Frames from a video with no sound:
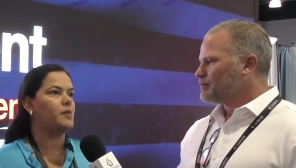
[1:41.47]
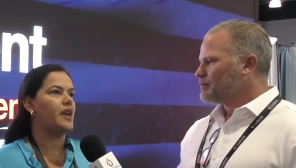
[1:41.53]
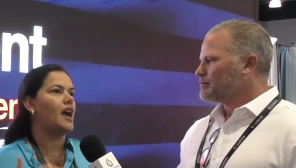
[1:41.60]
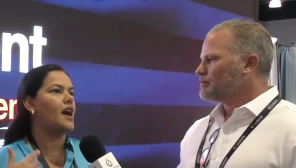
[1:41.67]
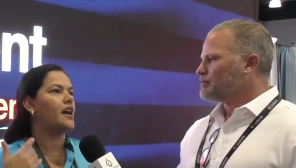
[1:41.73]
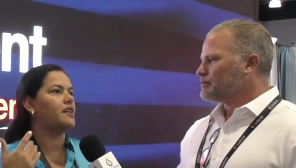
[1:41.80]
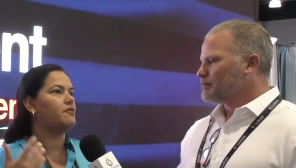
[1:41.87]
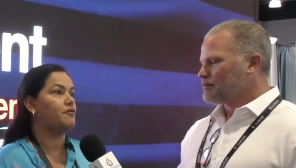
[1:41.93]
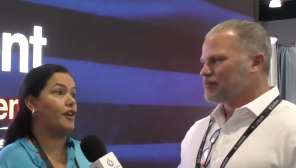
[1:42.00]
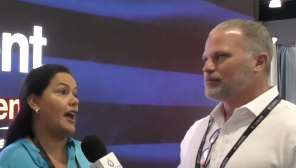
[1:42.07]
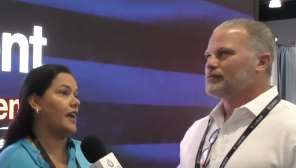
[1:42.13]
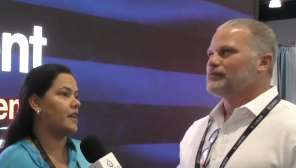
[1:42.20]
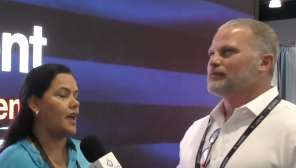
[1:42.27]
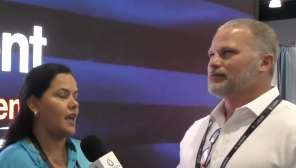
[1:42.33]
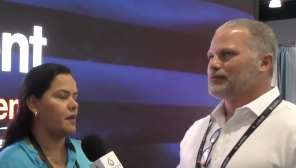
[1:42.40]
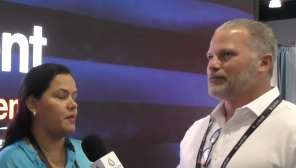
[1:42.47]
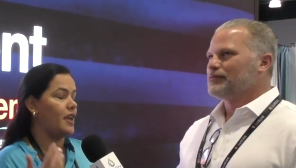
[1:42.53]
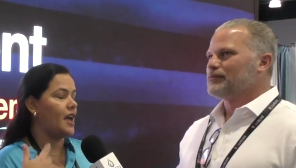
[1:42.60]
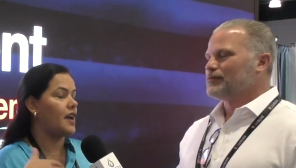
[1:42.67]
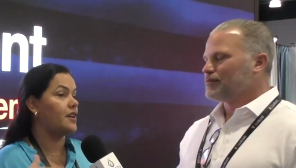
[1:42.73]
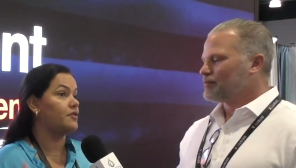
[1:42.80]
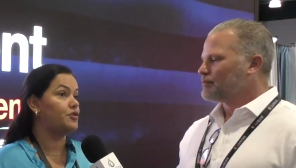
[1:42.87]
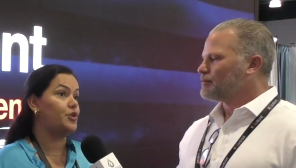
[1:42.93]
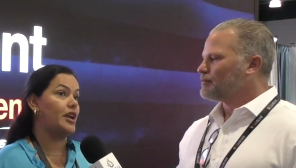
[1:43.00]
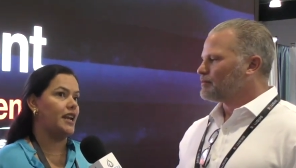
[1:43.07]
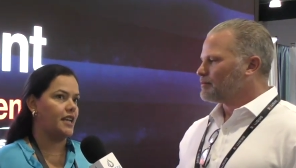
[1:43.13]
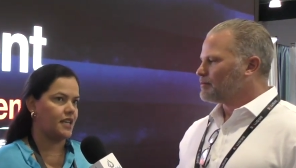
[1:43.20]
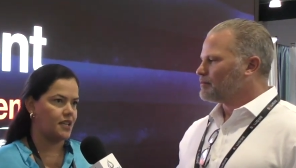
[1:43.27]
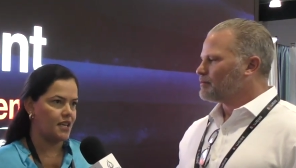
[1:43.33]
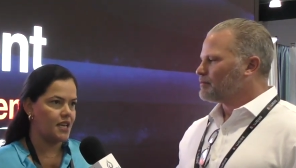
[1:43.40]
Speaker 1: behind, frac, uh, eh, behind
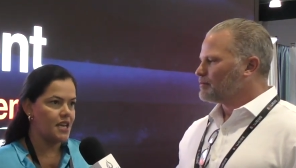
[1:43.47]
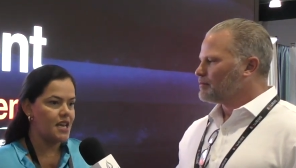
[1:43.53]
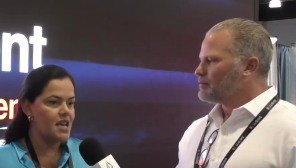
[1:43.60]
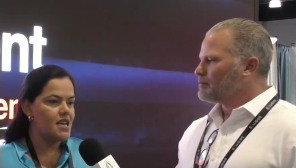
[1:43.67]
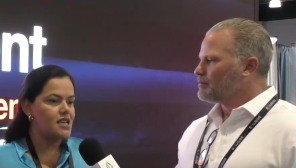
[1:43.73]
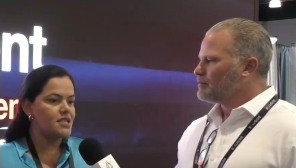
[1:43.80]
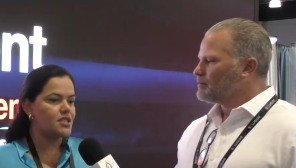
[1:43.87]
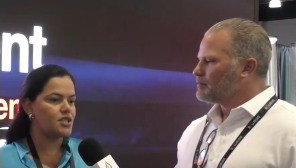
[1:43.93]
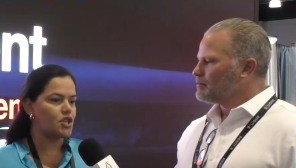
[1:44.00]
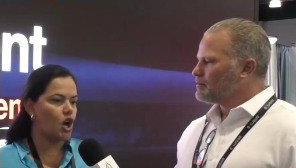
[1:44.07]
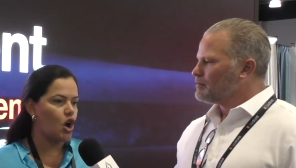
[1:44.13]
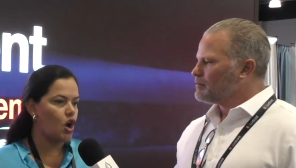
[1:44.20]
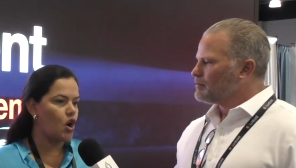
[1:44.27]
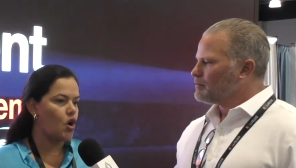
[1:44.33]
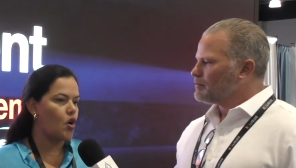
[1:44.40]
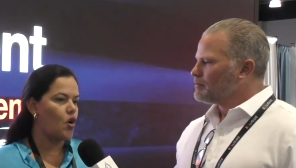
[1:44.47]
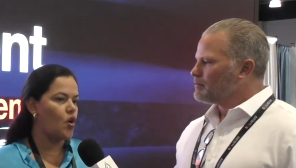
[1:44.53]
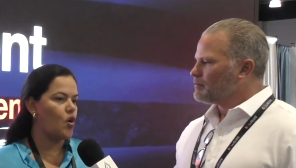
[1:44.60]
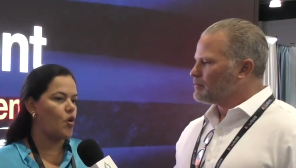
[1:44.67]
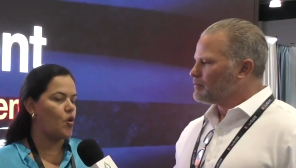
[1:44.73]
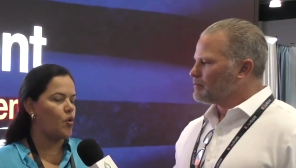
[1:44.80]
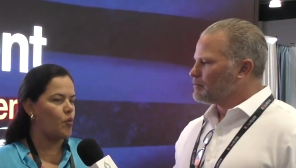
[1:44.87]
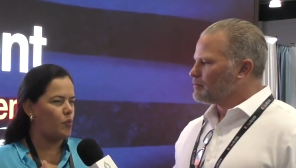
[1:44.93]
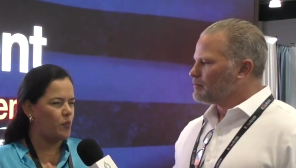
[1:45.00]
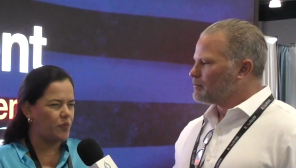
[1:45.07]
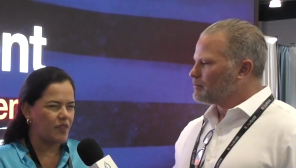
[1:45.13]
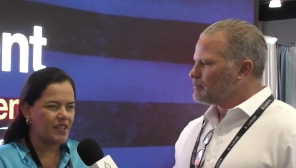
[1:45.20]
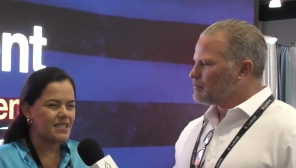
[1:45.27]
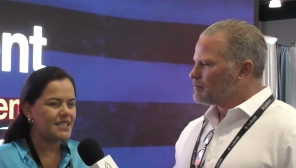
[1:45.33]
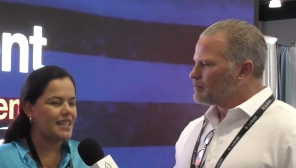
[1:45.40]
drilling. So
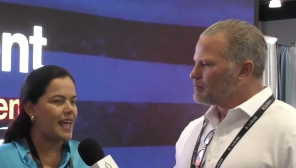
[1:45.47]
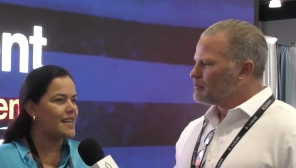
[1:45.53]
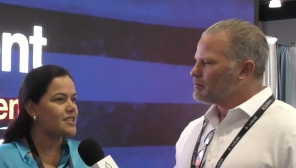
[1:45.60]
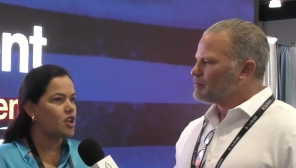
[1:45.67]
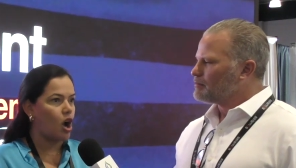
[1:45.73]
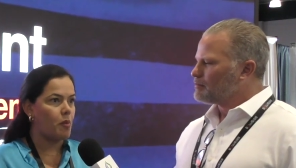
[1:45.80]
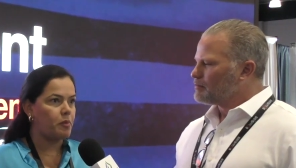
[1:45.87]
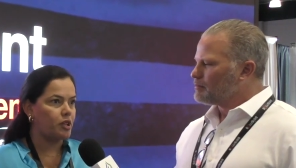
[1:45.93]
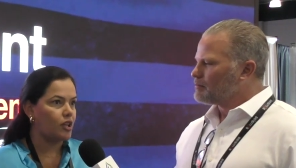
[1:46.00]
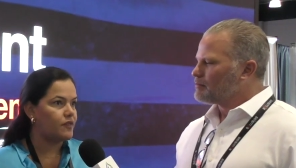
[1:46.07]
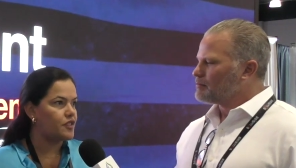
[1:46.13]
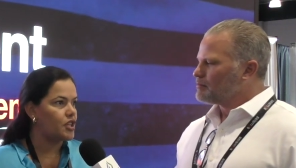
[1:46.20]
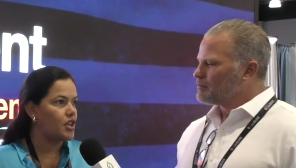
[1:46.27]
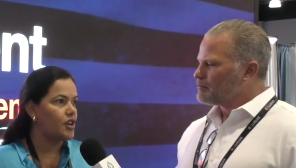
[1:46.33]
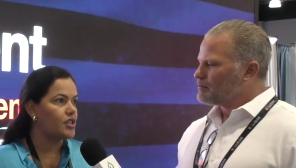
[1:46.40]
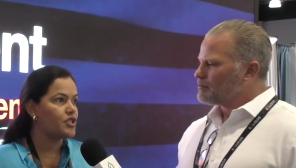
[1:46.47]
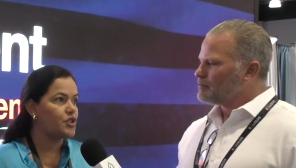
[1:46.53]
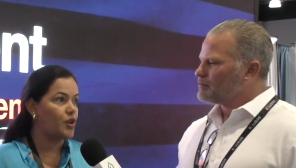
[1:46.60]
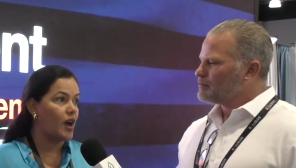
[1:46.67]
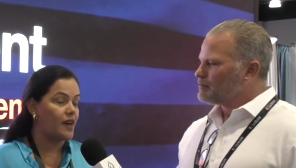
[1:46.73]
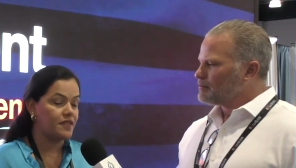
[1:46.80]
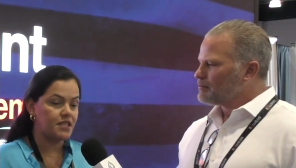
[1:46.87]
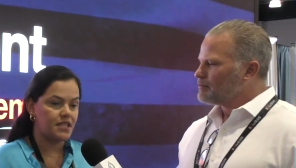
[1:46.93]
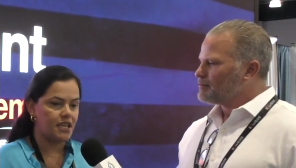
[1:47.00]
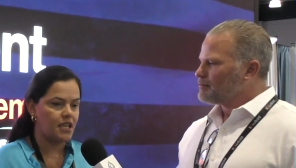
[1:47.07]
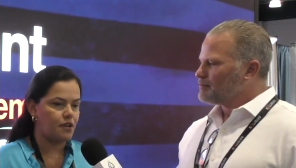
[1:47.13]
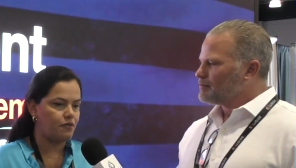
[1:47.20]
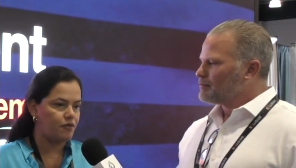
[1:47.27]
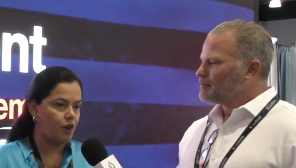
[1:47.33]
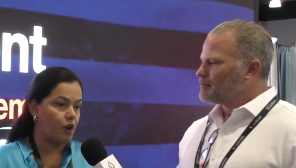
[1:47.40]
these last couple of years you have
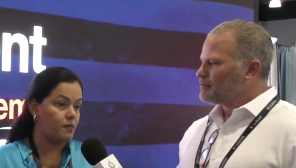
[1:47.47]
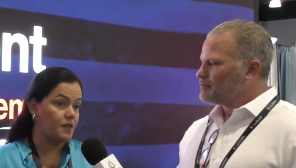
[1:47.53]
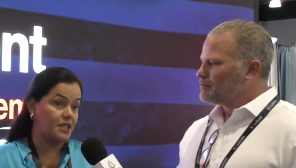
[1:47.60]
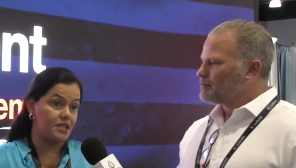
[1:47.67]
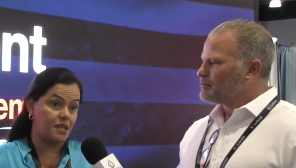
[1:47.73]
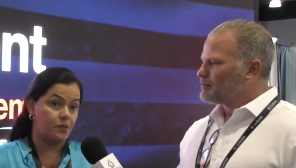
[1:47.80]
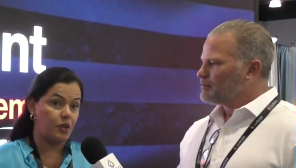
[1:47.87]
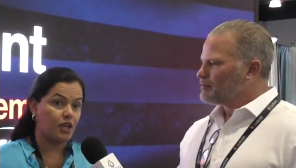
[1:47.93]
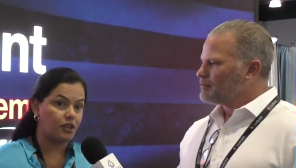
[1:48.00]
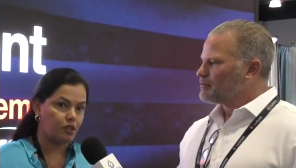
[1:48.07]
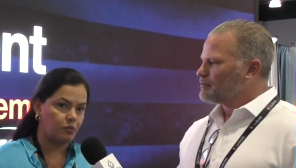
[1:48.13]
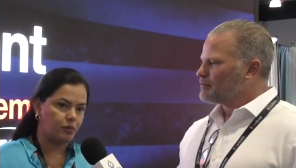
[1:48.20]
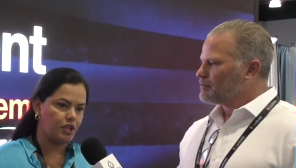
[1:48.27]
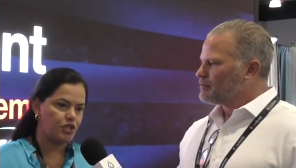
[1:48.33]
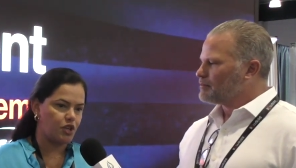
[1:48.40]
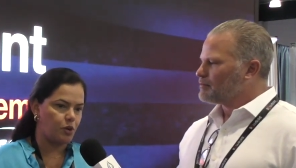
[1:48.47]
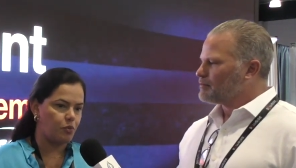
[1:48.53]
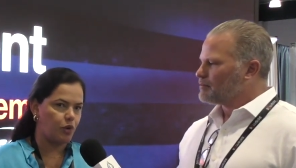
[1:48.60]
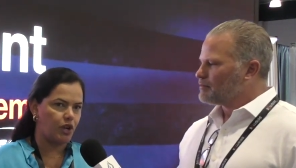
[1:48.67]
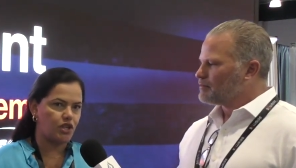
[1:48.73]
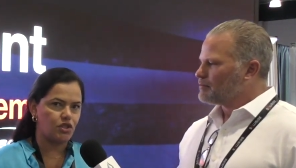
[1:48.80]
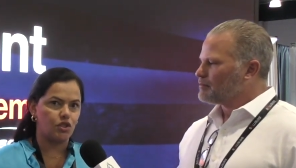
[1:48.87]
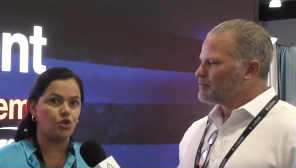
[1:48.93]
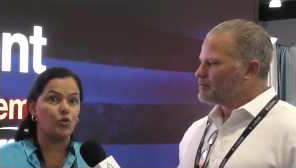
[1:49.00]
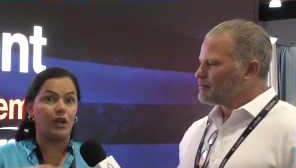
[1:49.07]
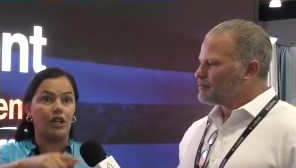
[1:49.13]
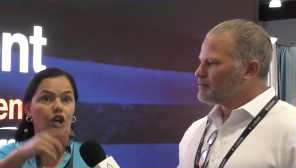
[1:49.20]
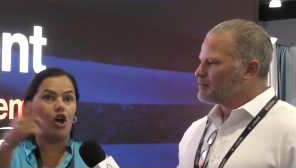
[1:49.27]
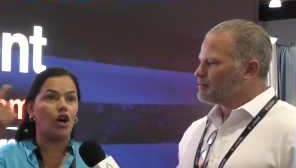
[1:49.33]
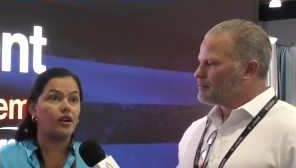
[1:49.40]
seen from the typical completion operation to
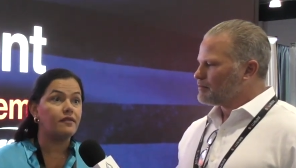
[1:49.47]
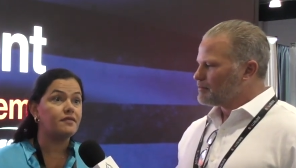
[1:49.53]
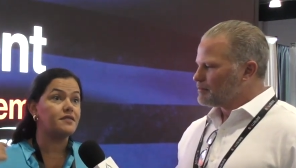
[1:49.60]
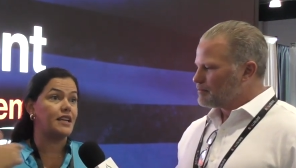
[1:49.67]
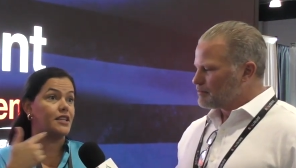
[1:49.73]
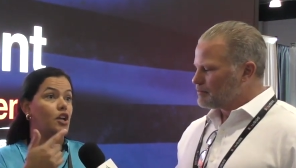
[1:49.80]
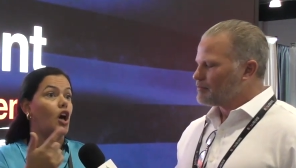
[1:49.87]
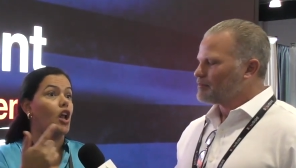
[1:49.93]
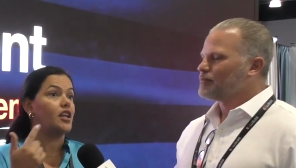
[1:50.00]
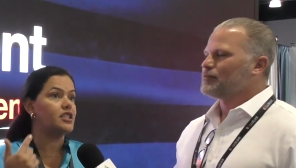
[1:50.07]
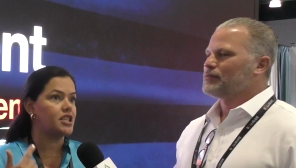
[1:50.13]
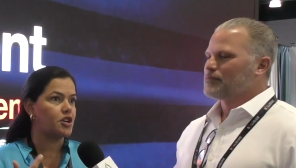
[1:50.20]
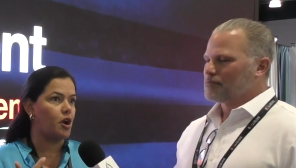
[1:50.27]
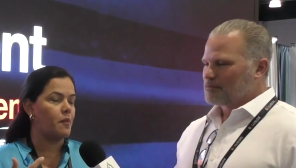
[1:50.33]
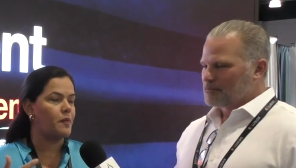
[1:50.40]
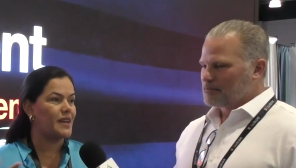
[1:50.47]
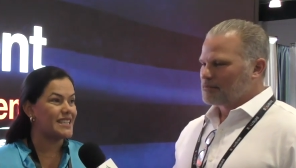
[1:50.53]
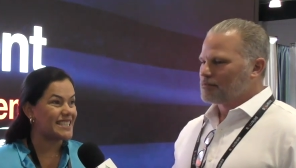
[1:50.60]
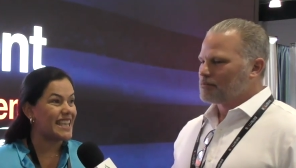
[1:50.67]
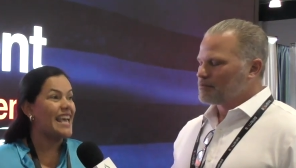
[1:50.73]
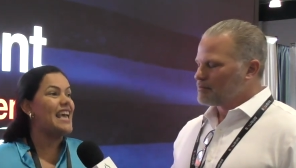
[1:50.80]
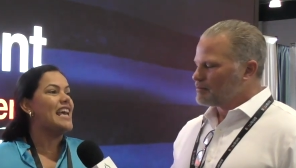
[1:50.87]
a lot of technology companies